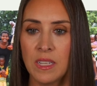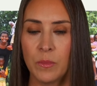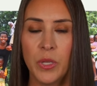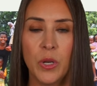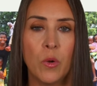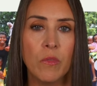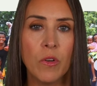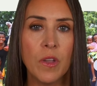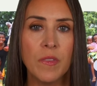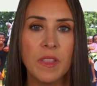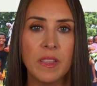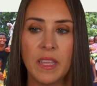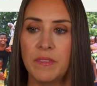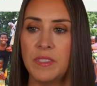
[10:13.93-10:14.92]
But over on
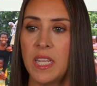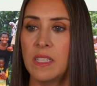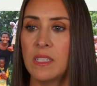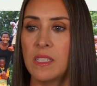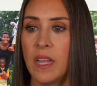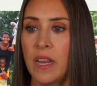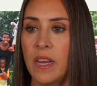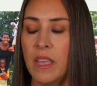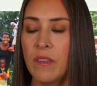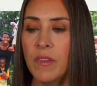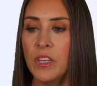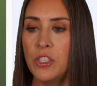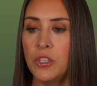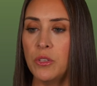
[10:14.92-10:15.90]
the left-hand side, if
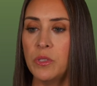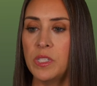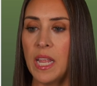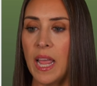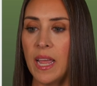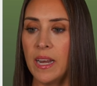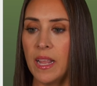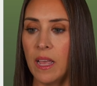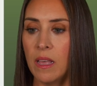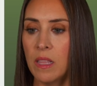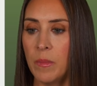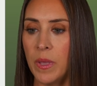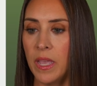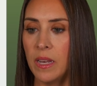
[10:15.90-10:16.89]
I choose add
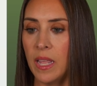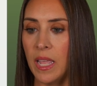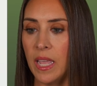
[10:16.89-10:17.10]
element,